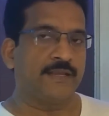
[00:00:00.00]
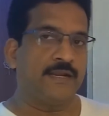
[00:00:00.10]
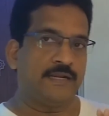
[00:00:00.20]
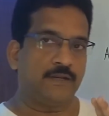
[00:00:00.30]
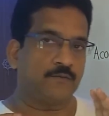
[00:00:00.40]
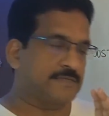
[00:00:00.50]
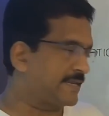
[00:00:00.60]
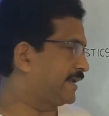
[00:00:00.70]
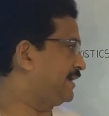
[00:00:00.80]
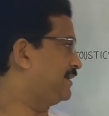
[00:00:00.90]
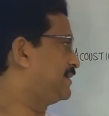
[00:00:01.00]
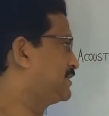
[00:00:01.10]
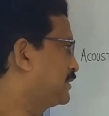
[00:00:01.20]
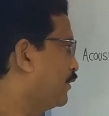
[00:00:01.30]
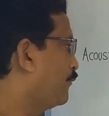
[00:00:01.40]
Now the second
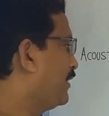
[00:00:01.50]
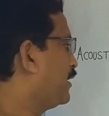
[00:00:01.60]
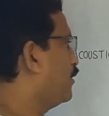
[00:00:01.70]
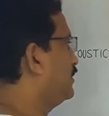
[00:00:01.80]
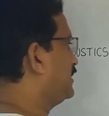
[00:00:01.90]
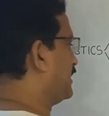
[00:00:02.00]
is, we call it